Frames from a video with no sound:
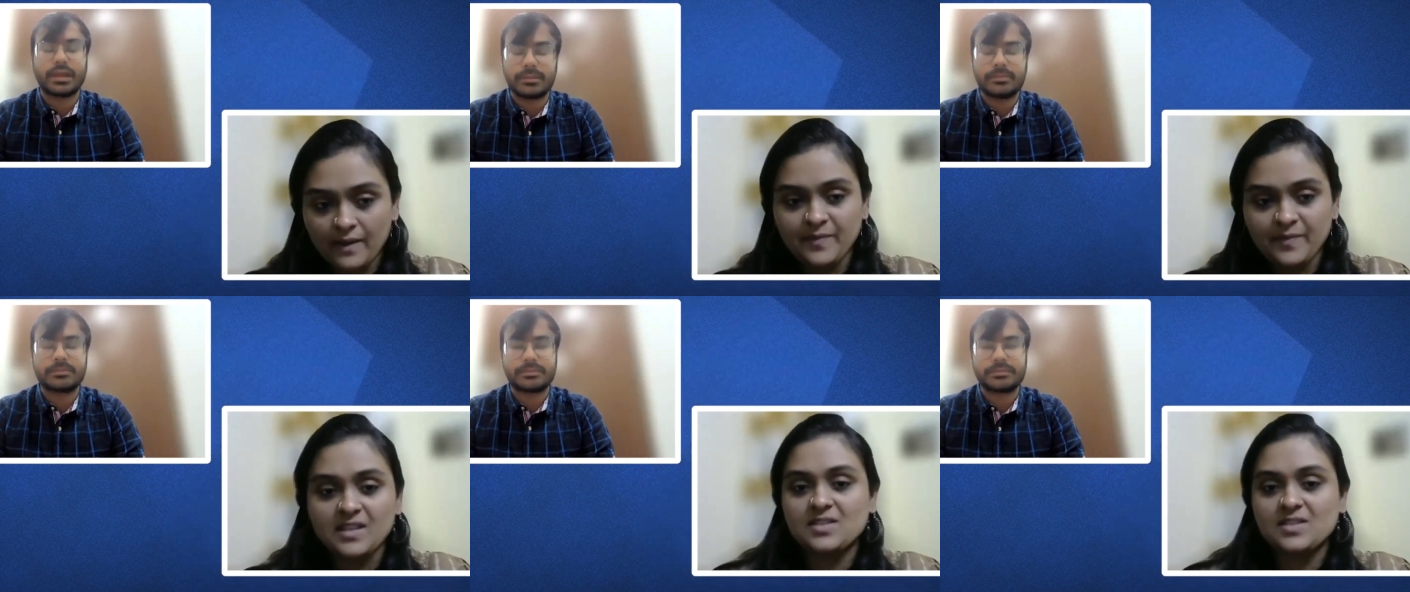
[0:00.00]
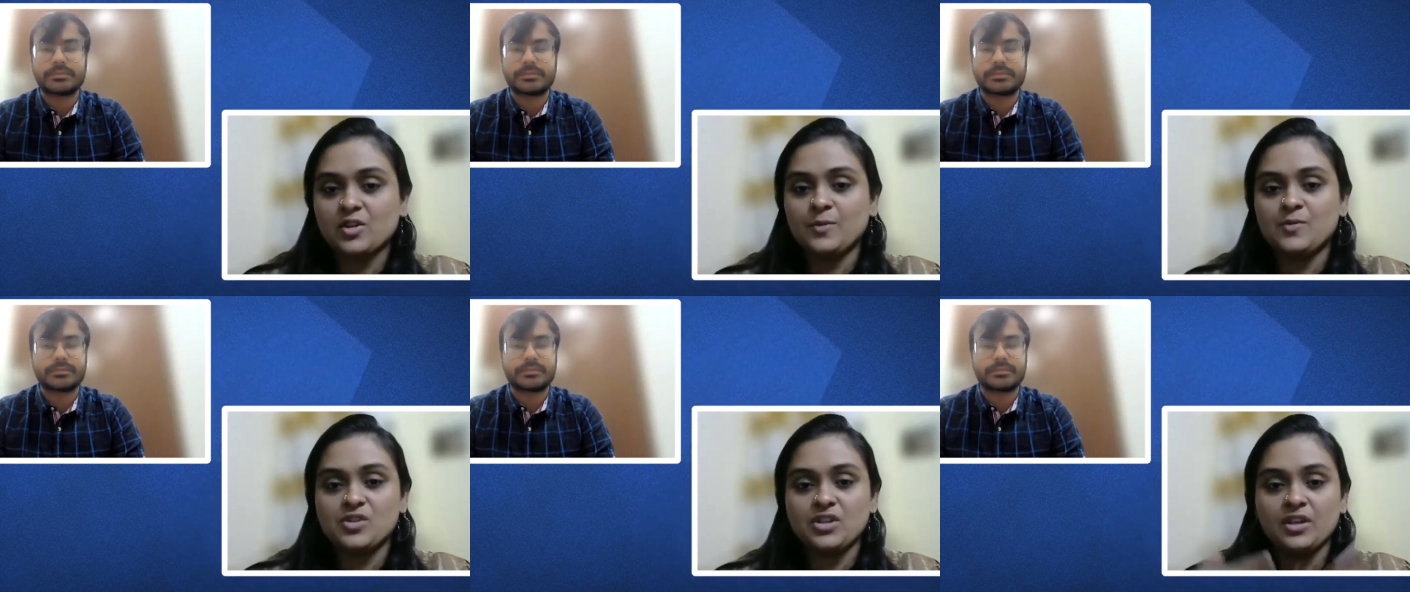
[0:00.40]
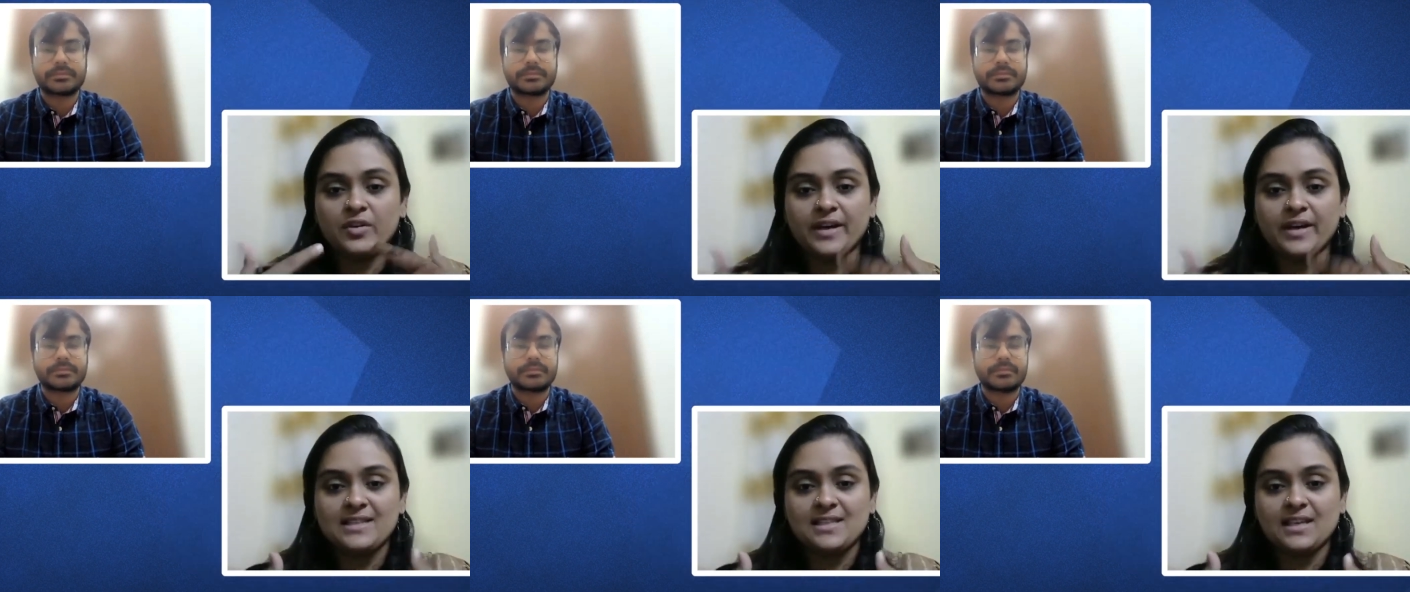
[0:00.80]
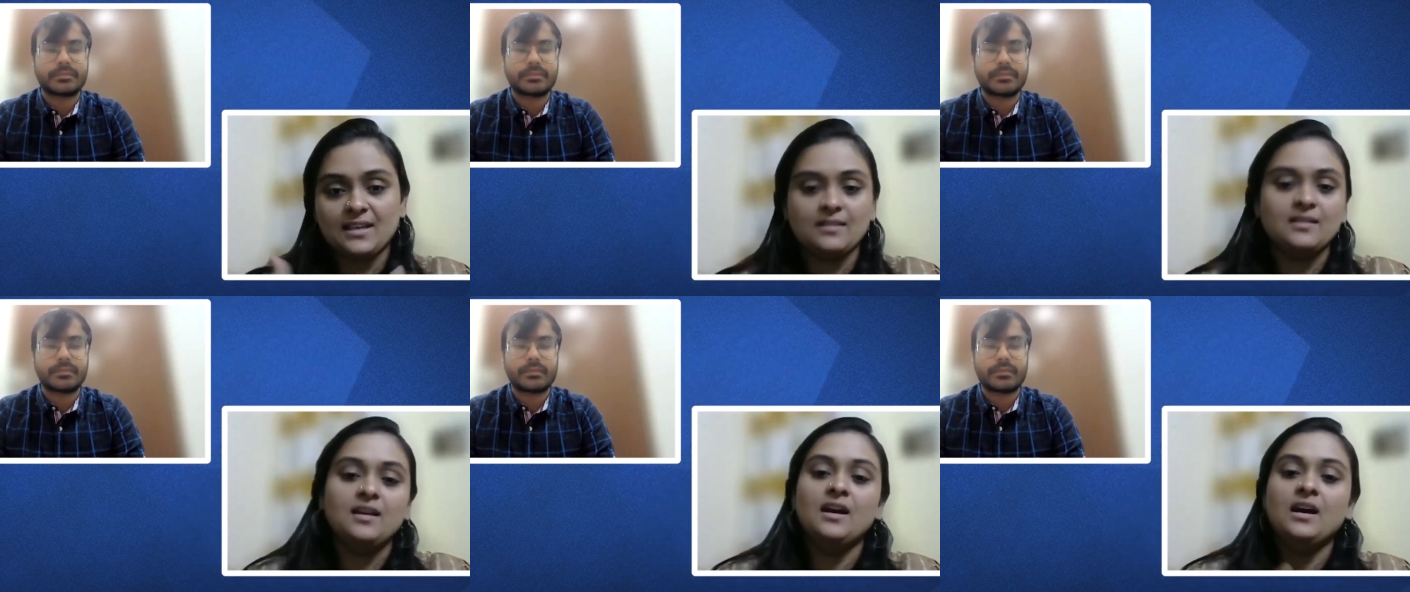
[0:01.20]
Speaker 1: in the description you guys
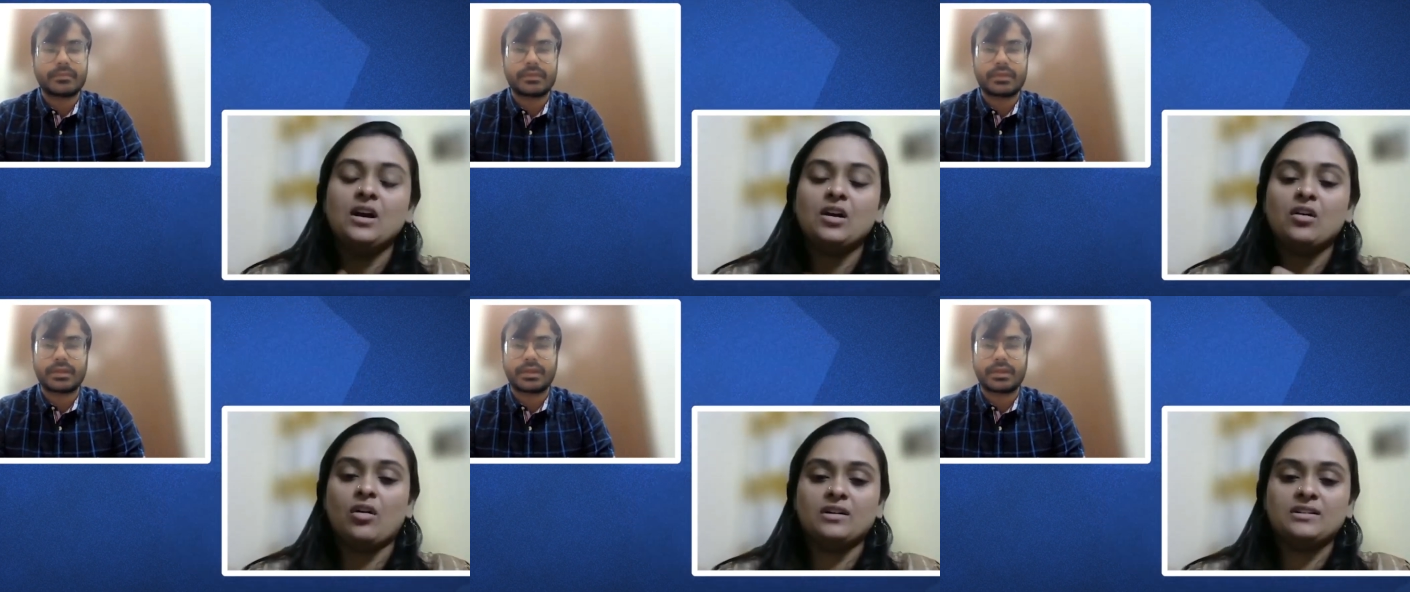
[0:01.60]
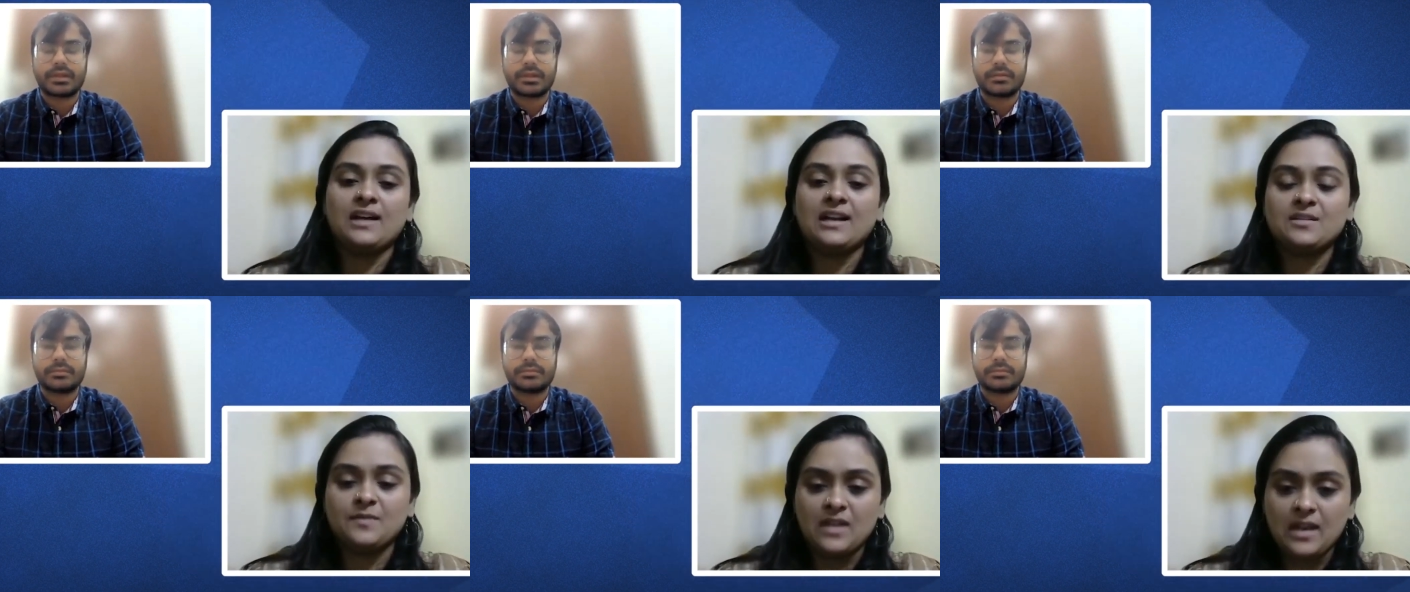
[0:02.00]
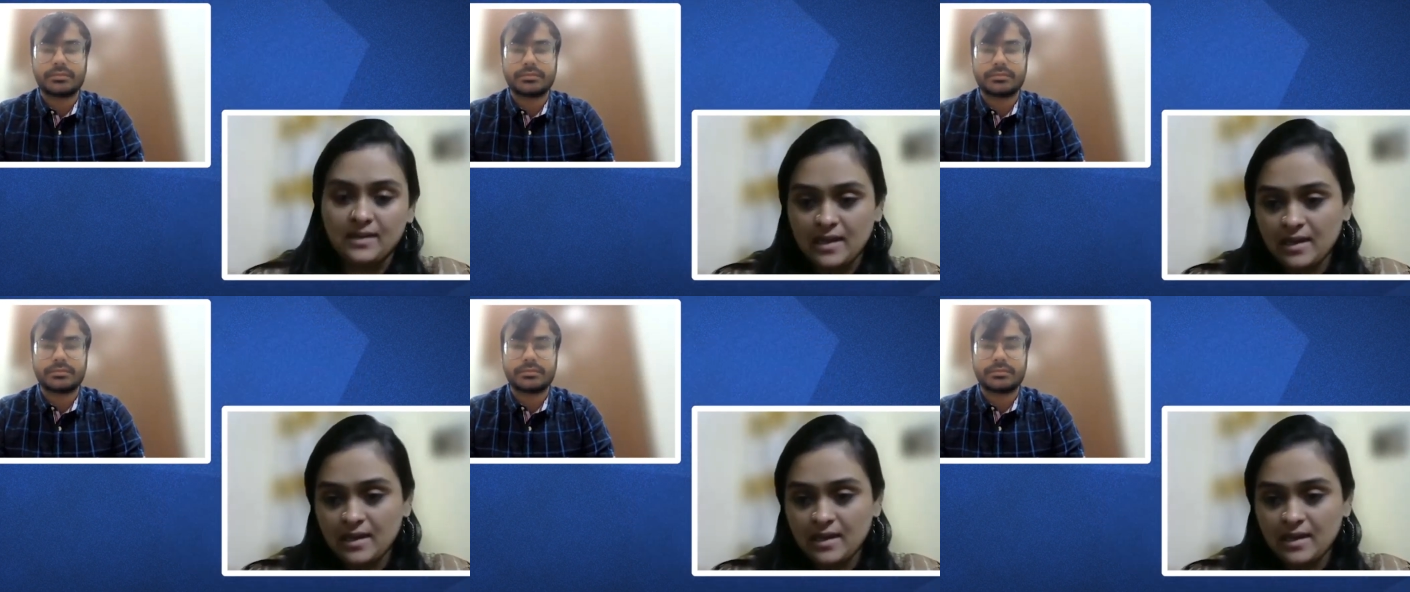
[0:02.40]
can contact him